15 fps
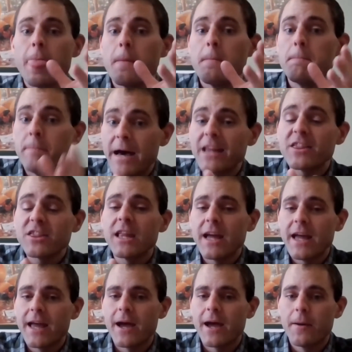
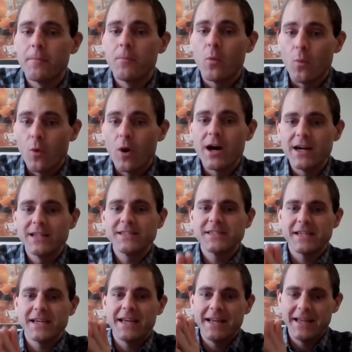Bethlehem was
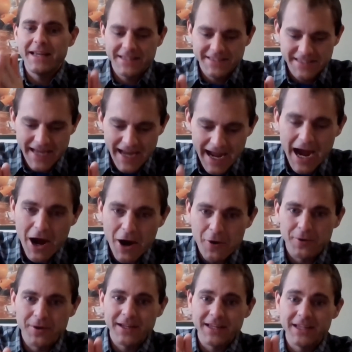a
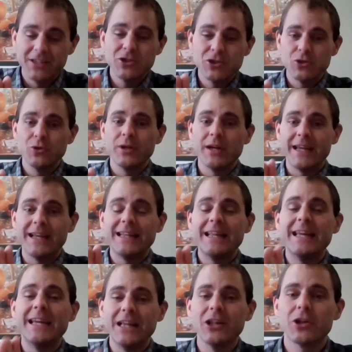town in Judah in the
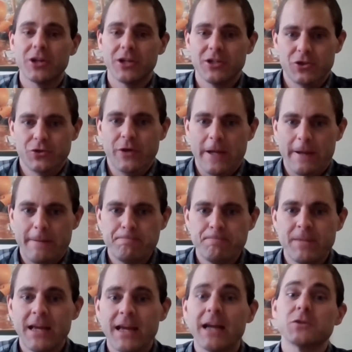hill country.
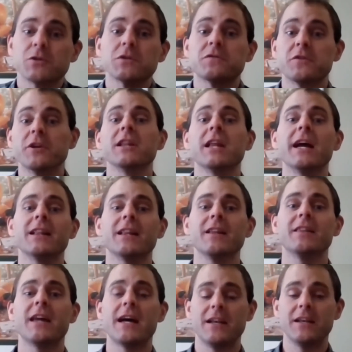And so it's very likely
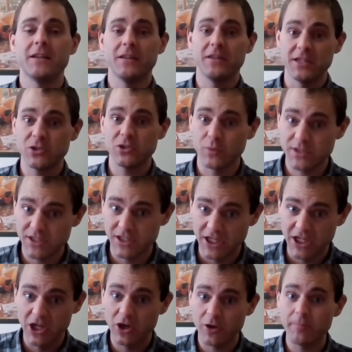that this was a
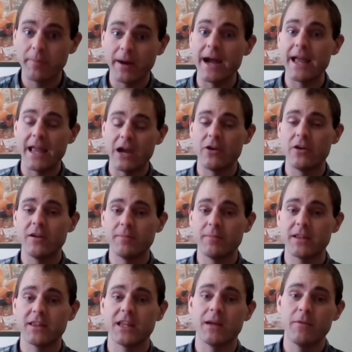nearby area of
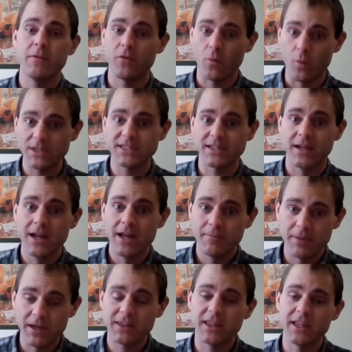Bethlehem. If it wasn't
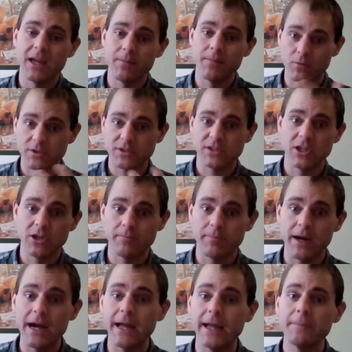Bethlehem, it was
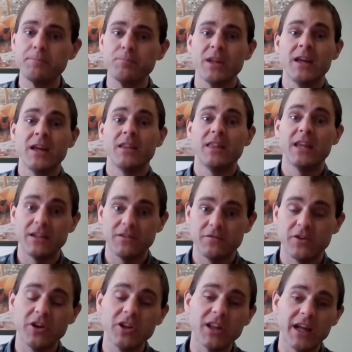nearby, that
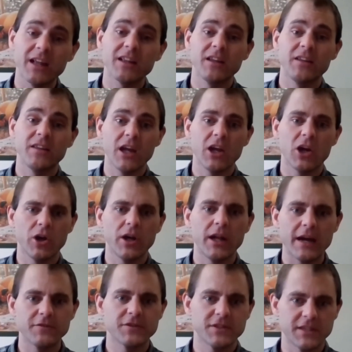very likely they could
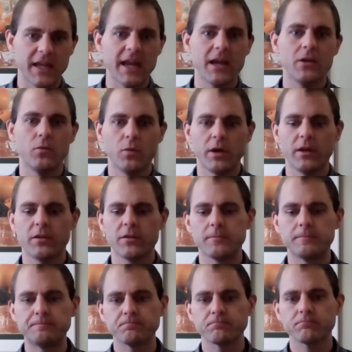have stayed with
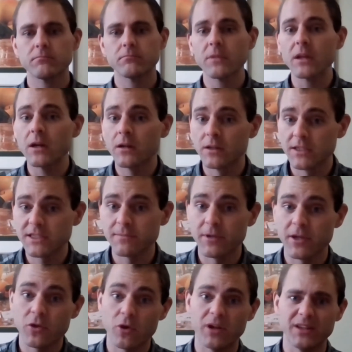
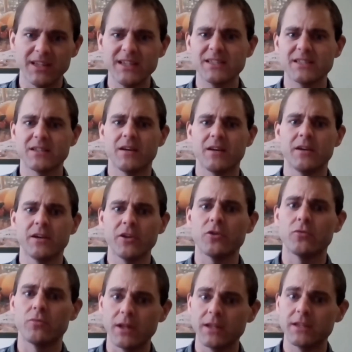Elizabeth, or at least another
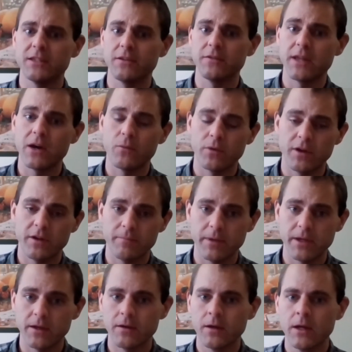relative that would have
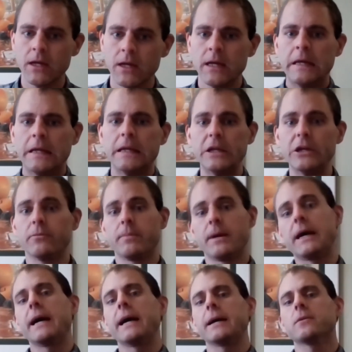been
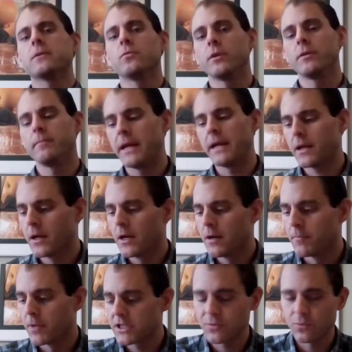nearby. Would make
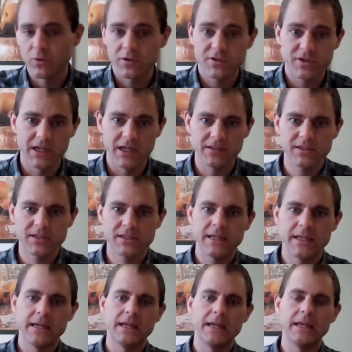much more sense
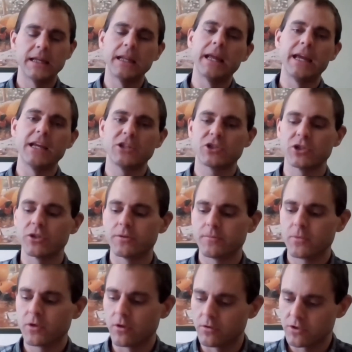in an ancient
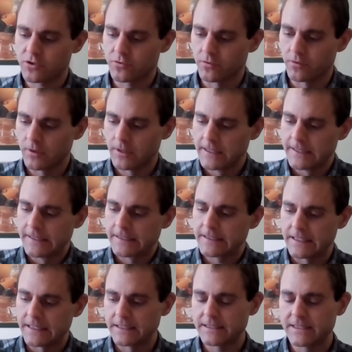cultural
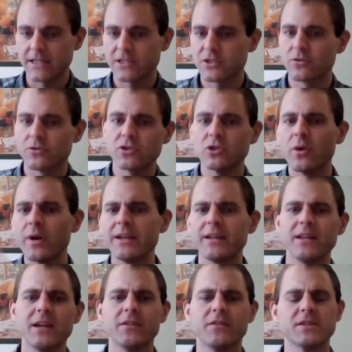context. So there's no
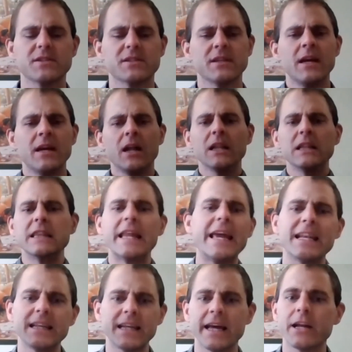idea of this
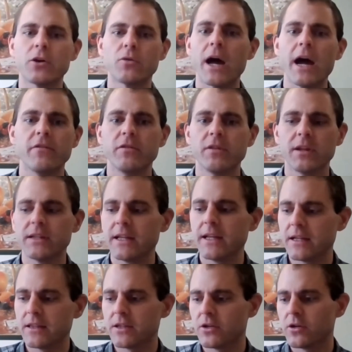late night arrival and they
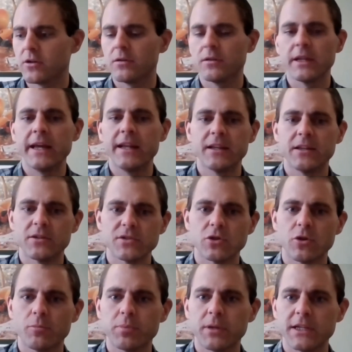get there late and there's
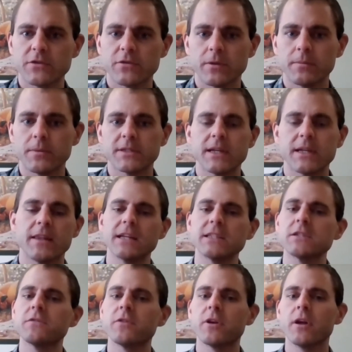no place for them to stay. That's
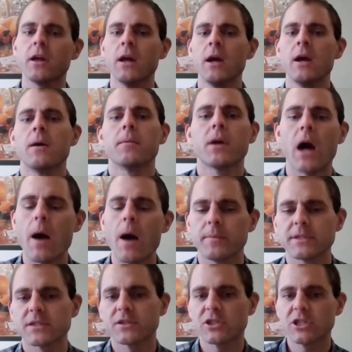a very common
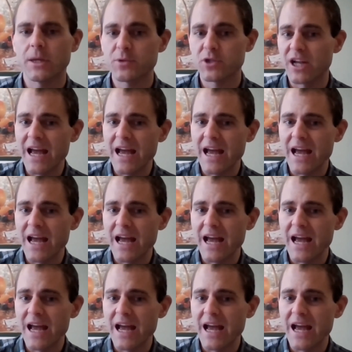misconception.